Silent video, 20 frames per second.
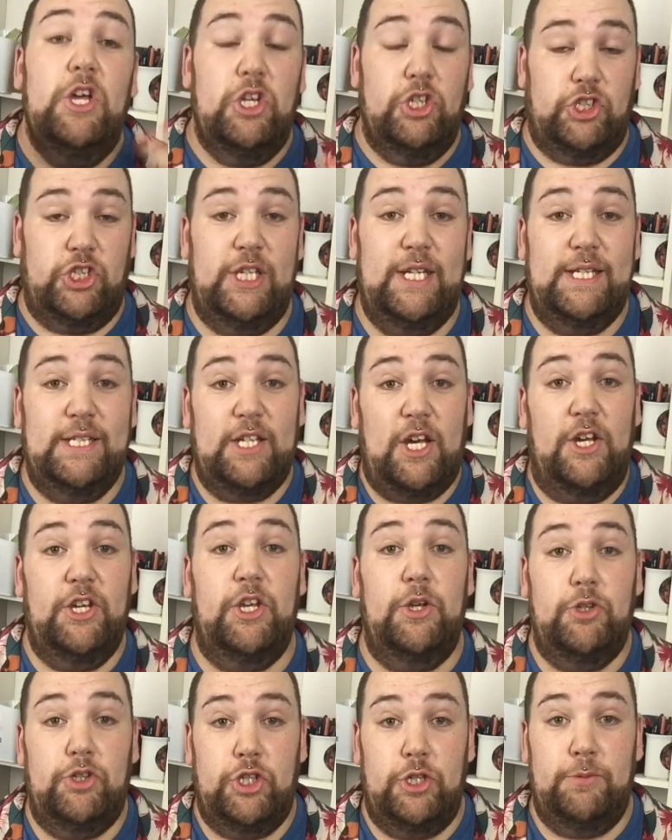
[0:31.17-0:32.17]
She's got a
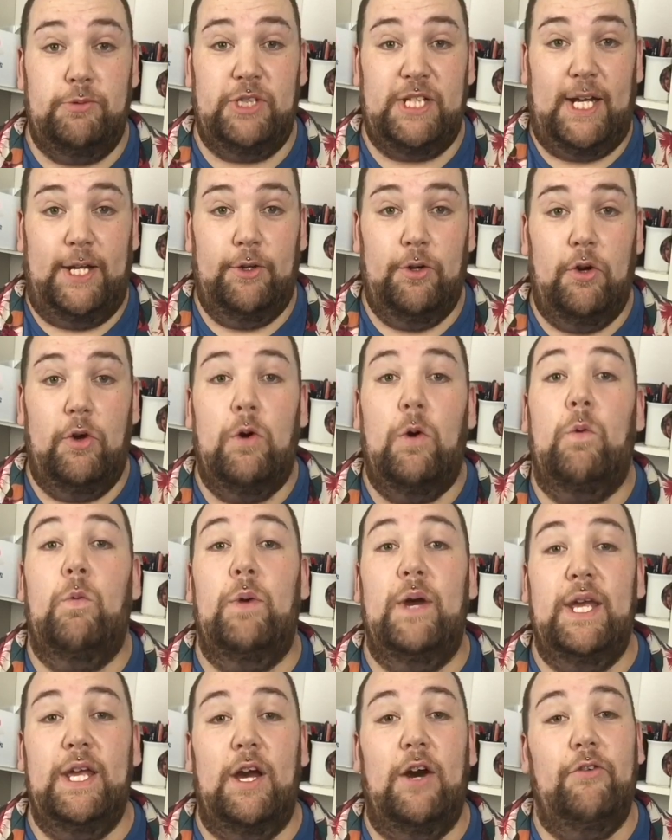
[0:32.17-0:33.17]
YouTube channel.
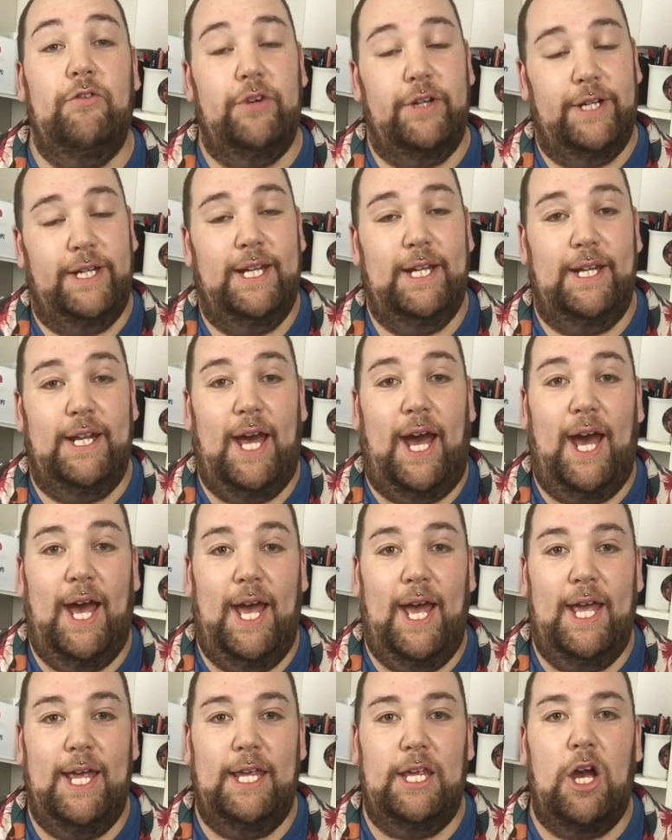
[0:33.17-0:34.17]
We are running
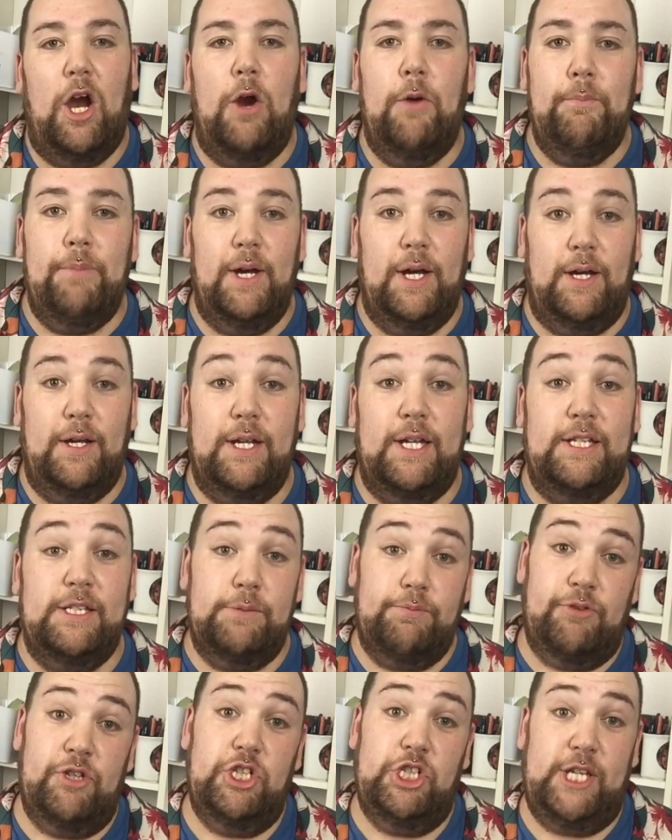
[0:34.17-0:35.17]
a Home Bargains
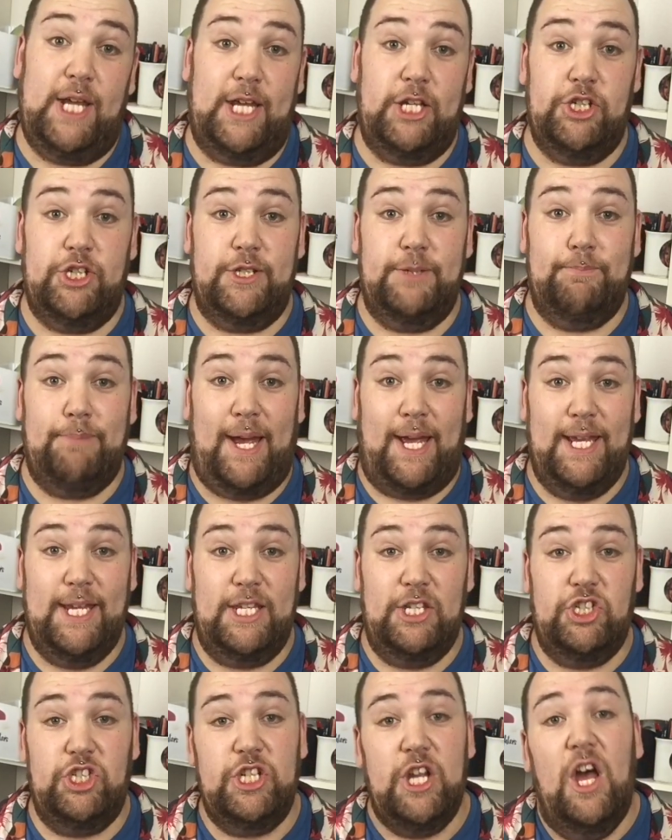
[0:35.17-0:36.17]
appreciation
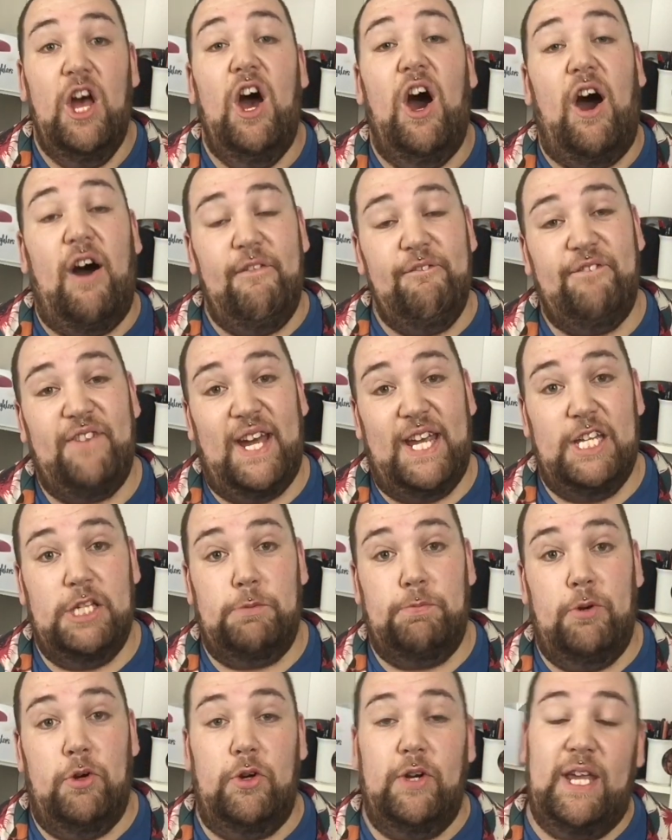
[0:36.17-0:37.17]
page on
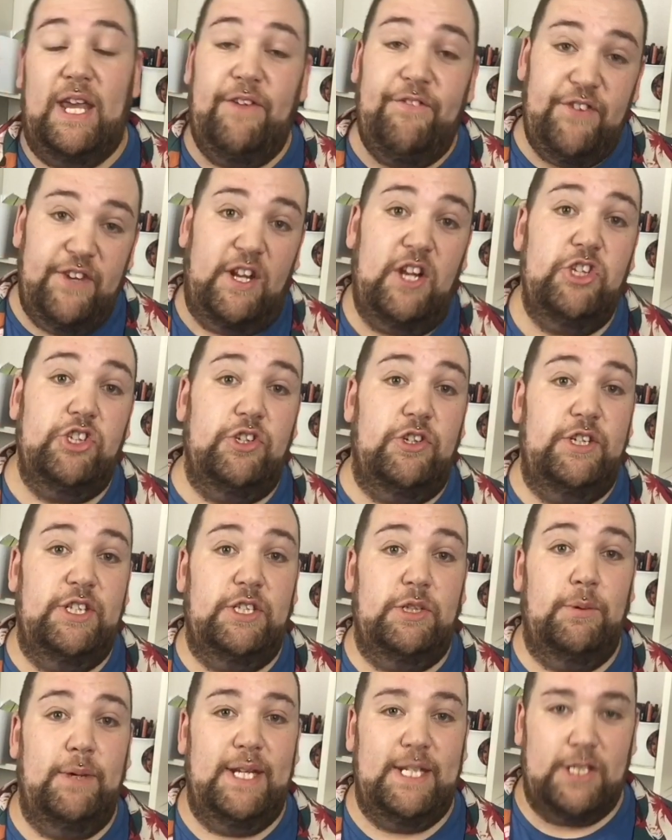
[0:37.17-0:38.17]
Facebook. If you're not joined
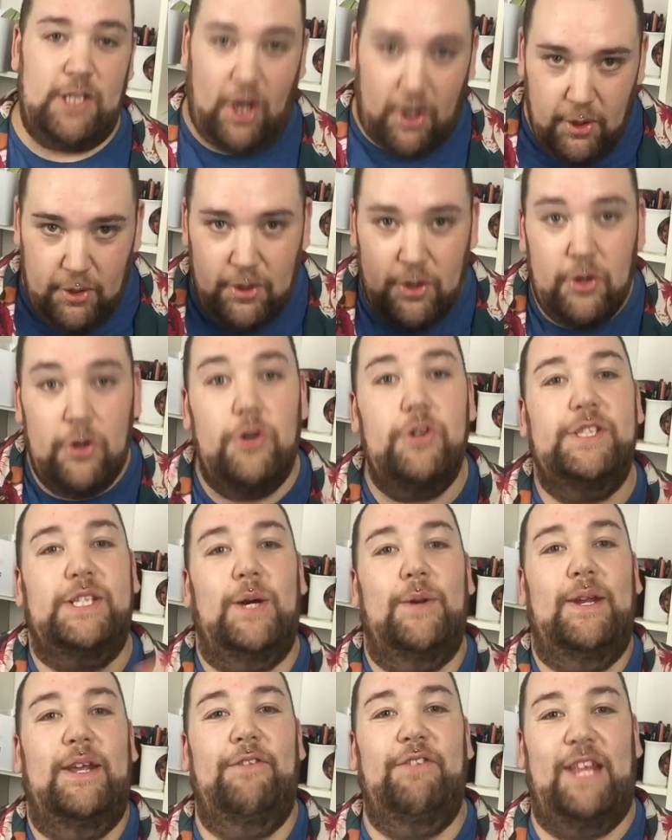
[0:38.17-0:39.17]
to it, I'll
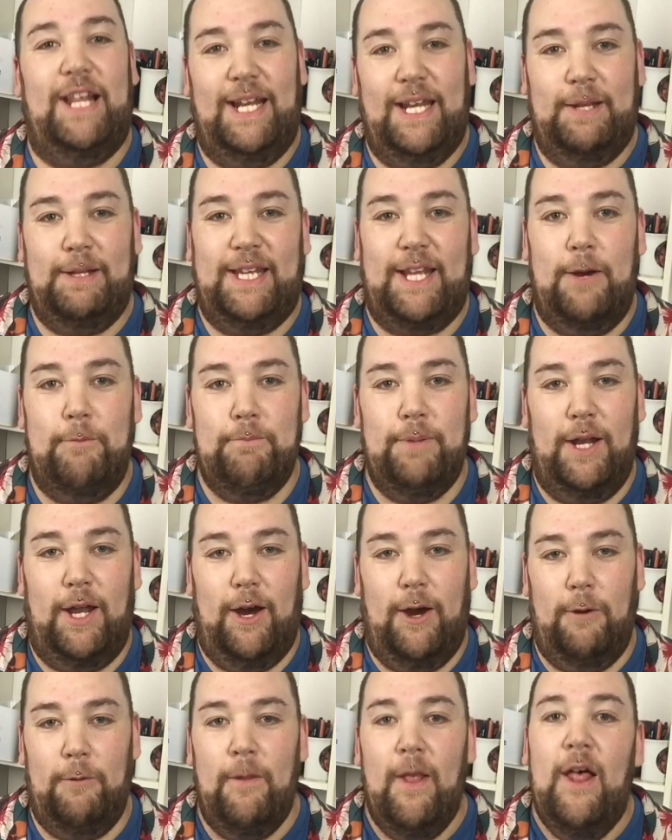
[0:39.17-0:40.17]
also leave that link down
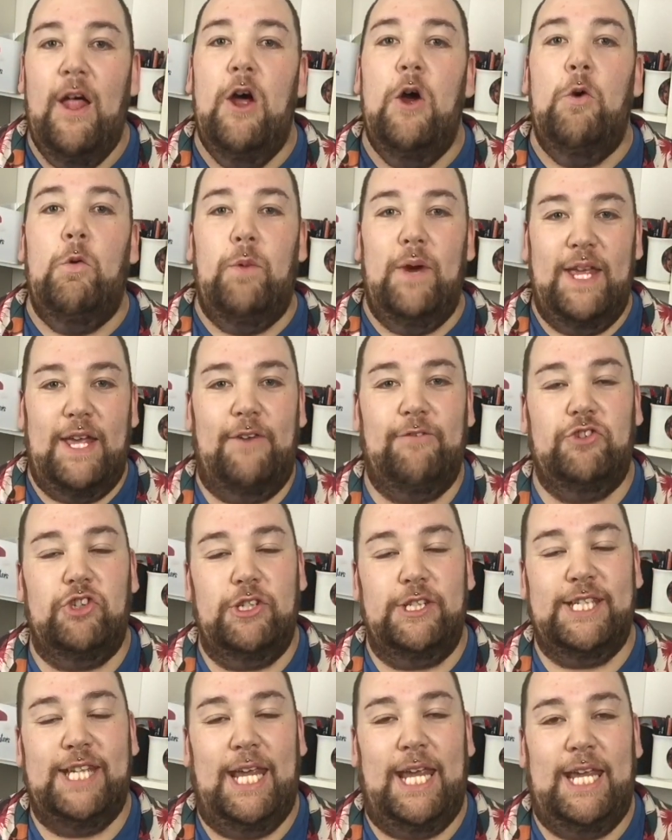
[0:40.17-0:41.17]
below. We have
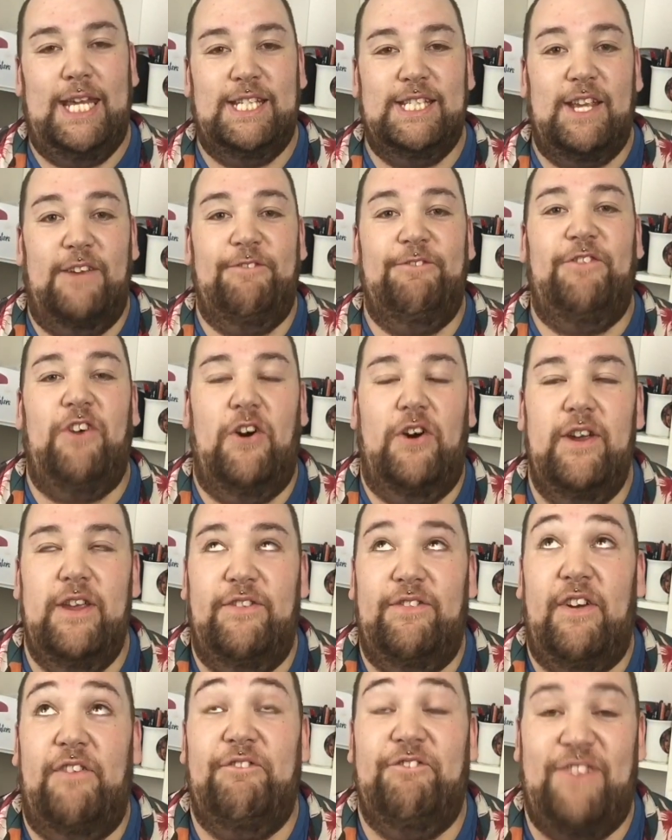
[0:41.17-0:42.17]
just hit
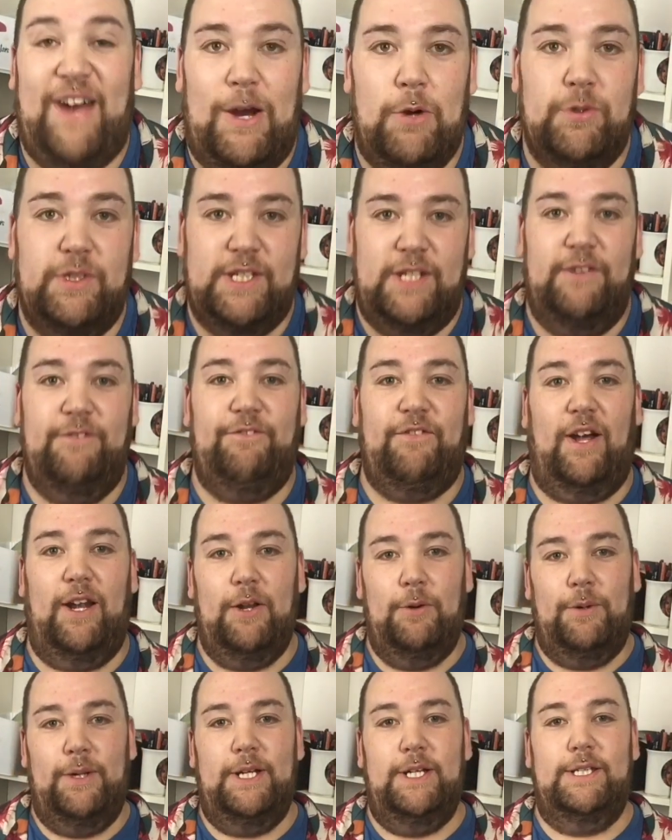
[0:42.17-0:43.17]
5,000
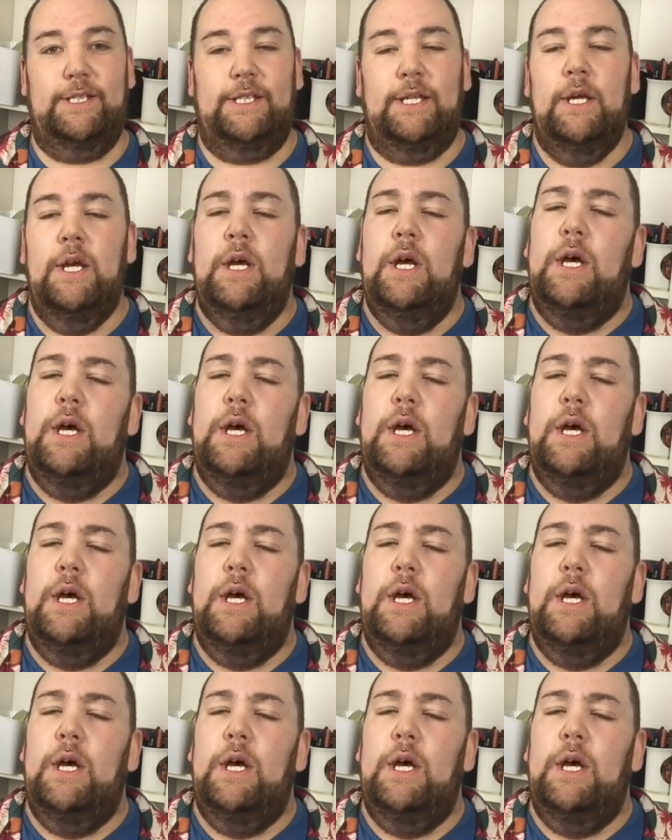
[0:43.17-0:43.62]
followers.